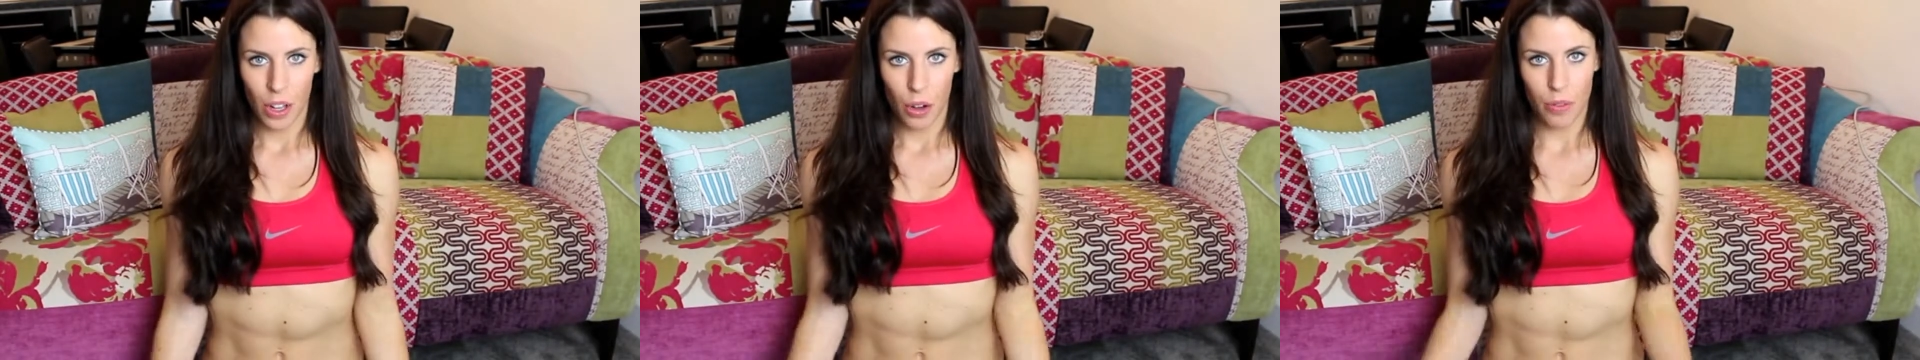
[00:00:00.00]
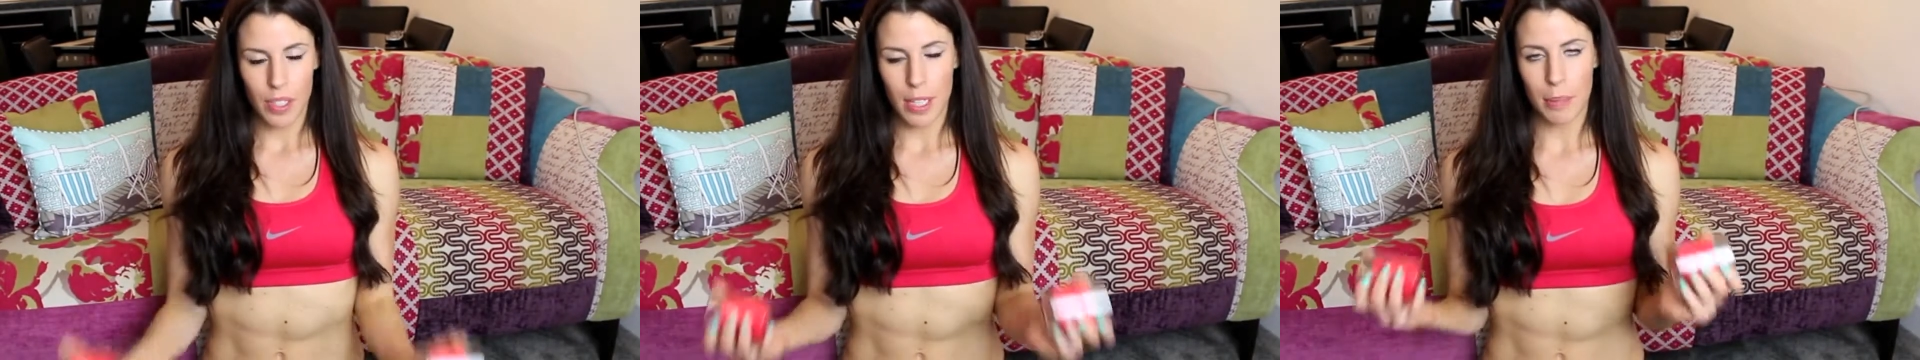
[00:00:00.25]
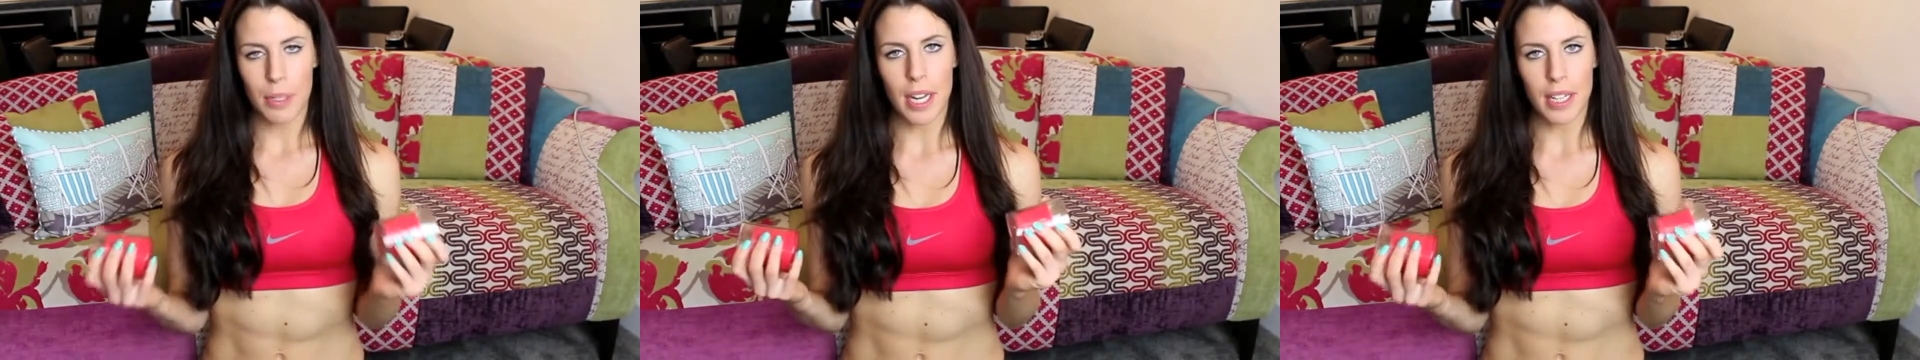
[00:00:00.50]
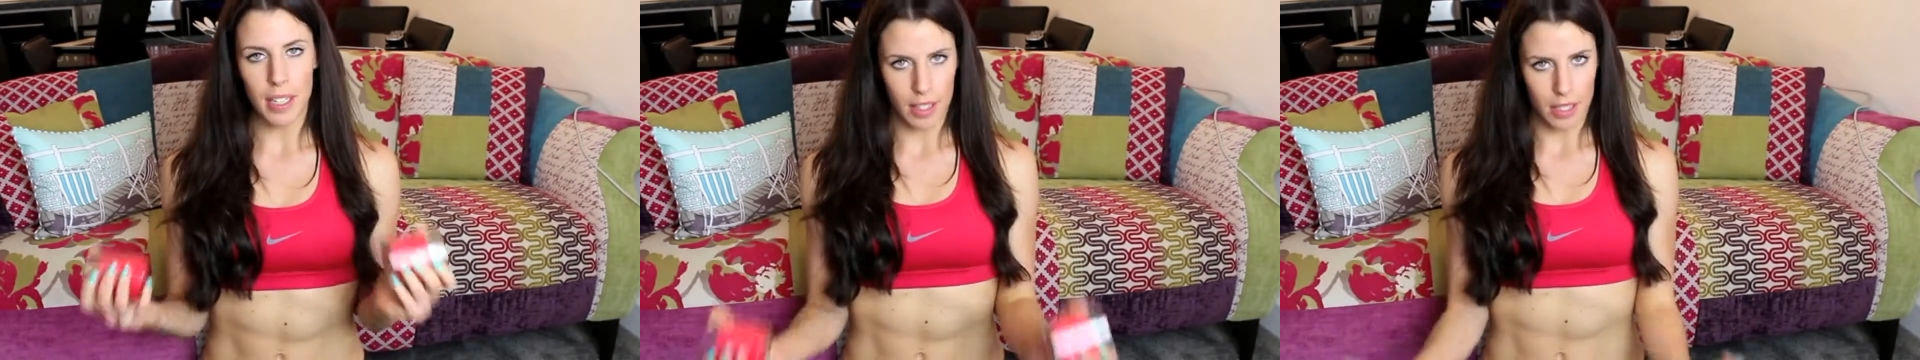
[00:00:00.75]
obviously
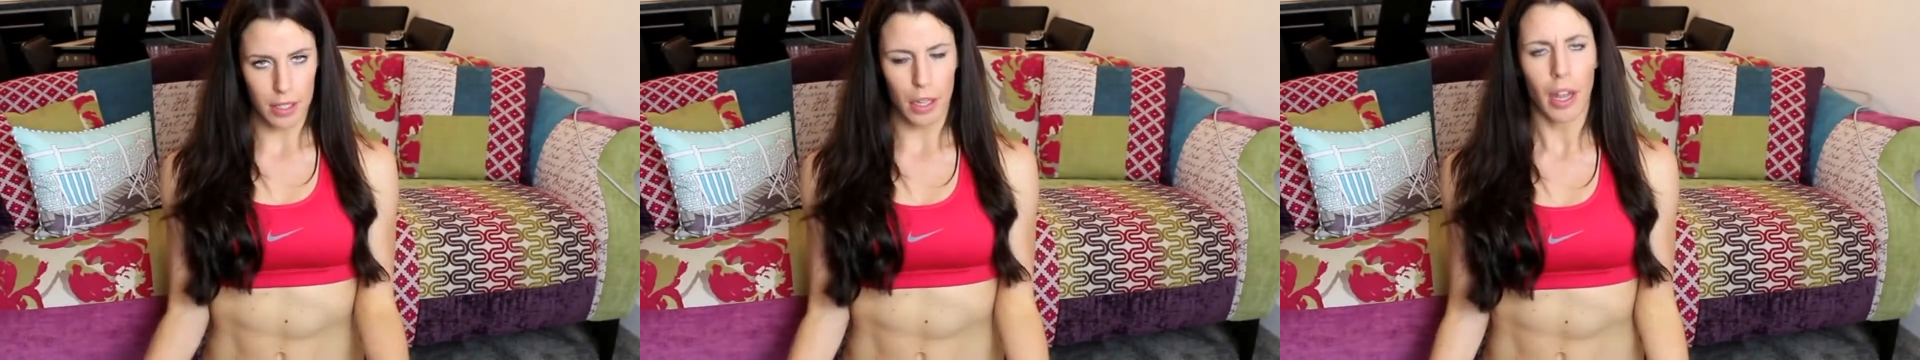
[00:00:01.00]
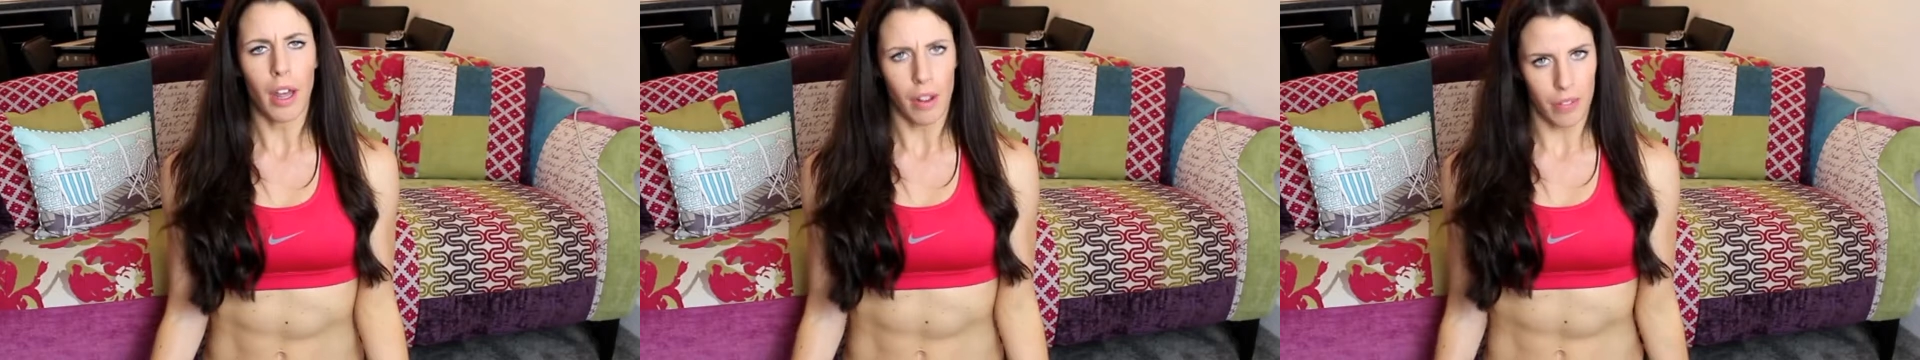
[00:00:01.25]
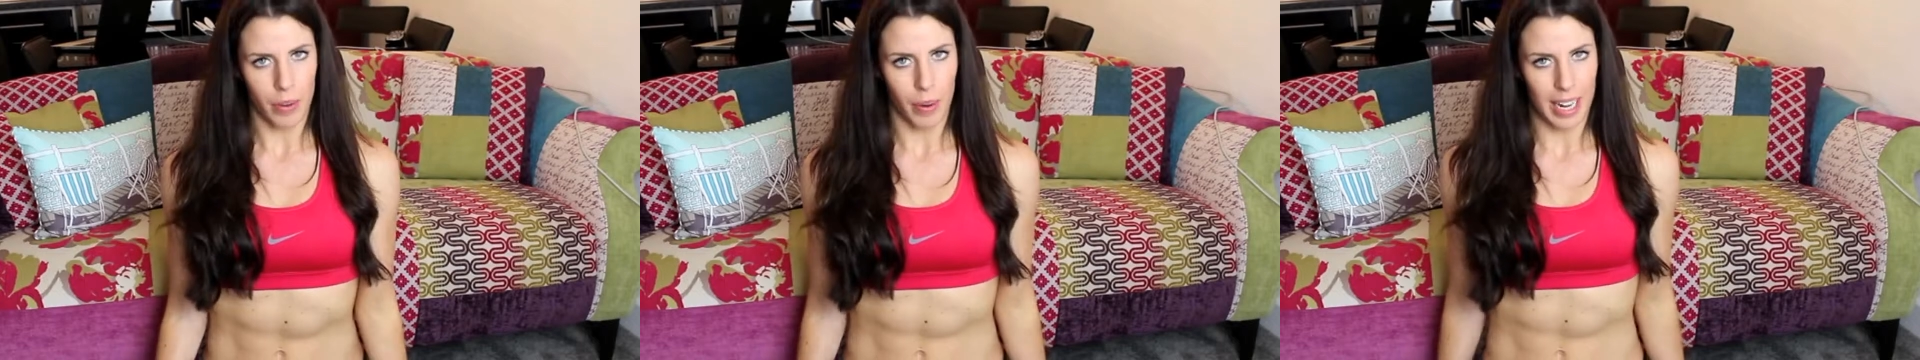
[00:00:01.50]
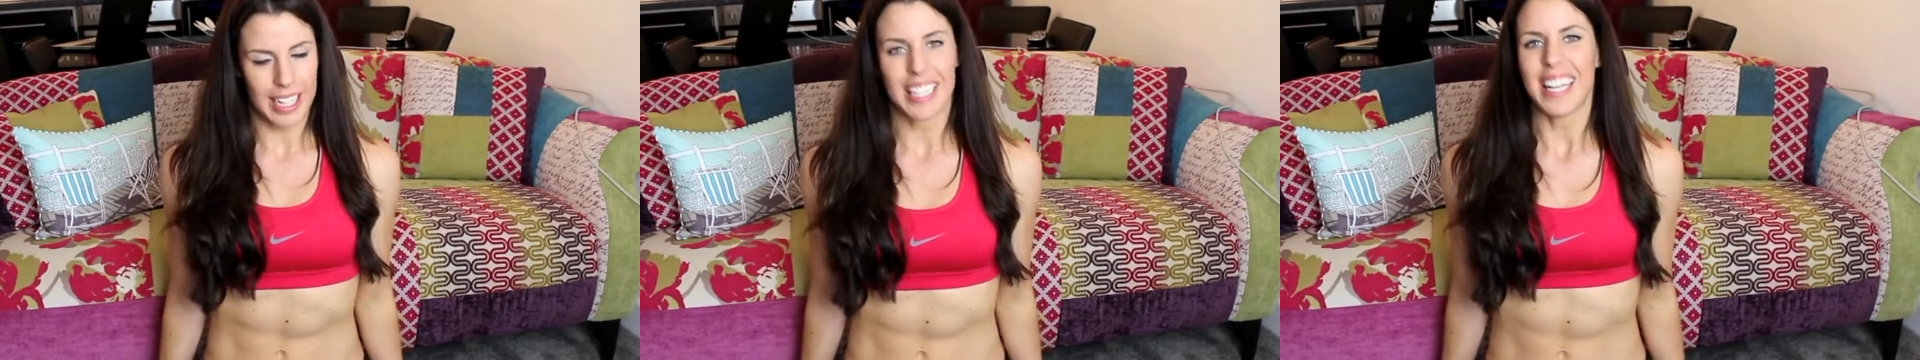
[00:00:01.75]
pretending this is a
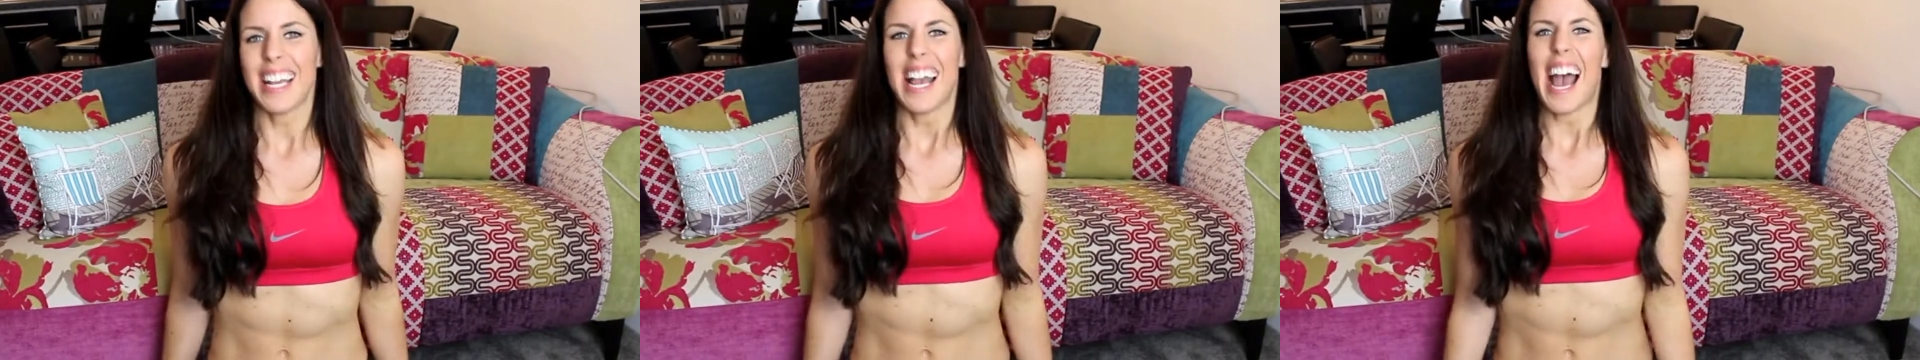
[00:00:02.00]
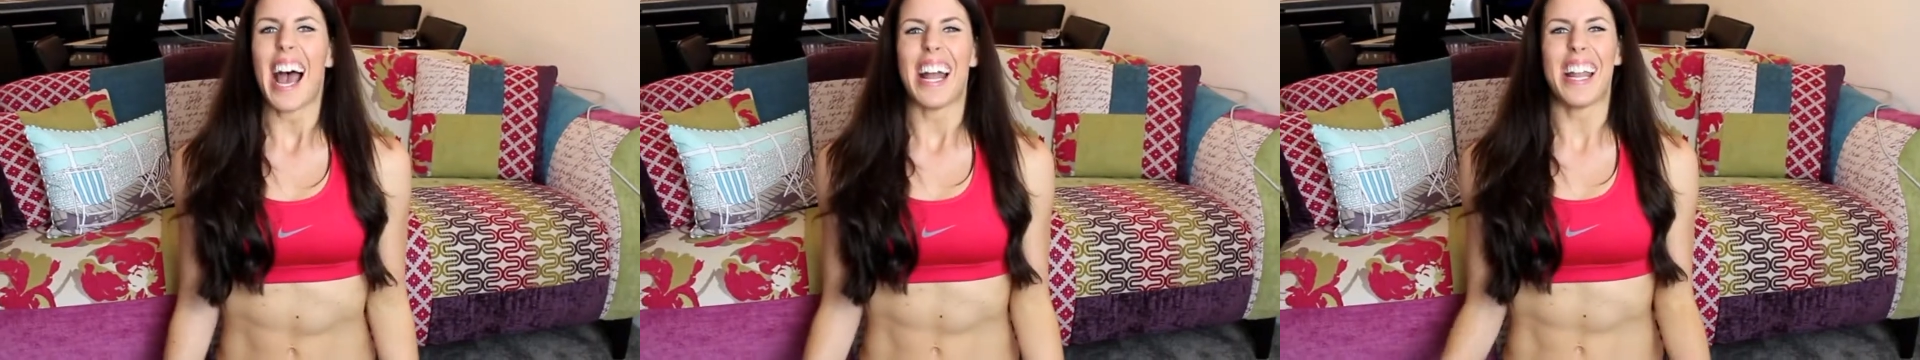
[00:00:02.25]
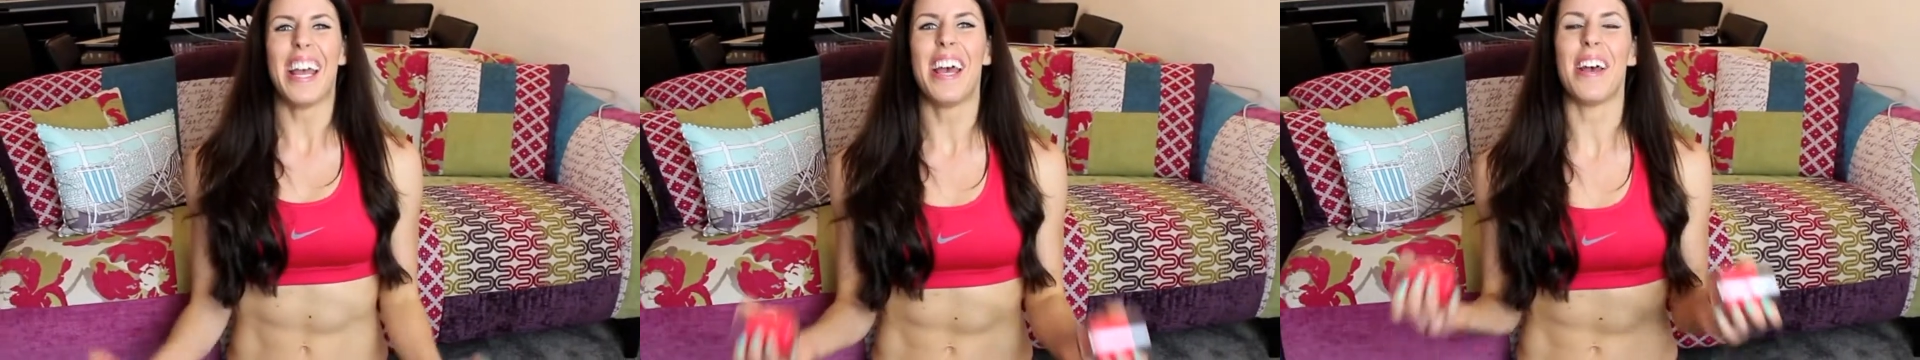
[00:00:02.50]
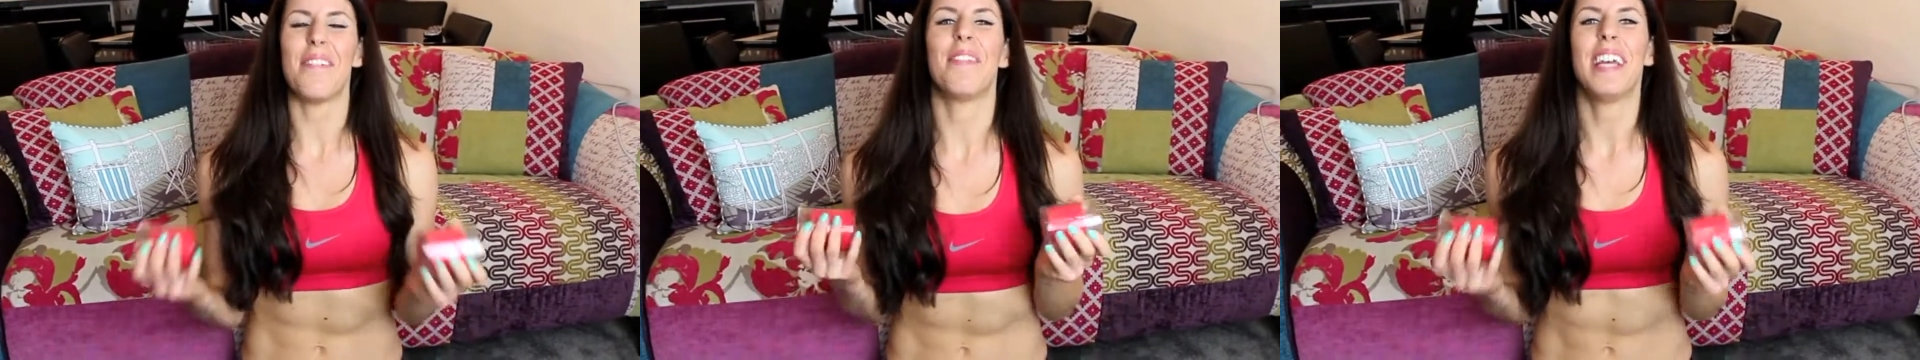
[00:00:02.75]
heavyweight,
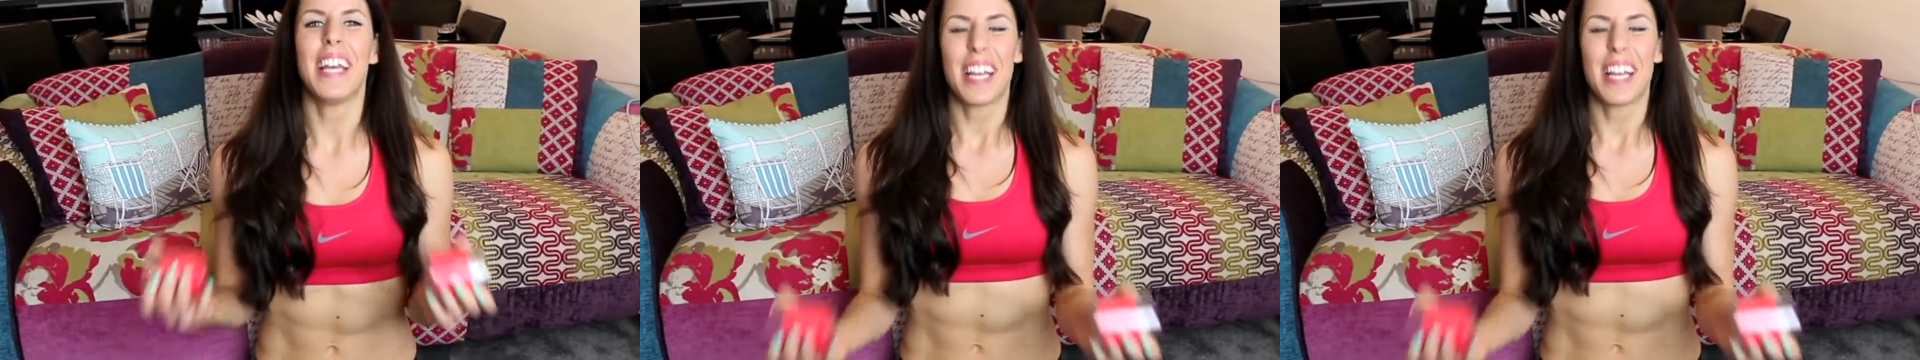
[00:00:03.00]
and um,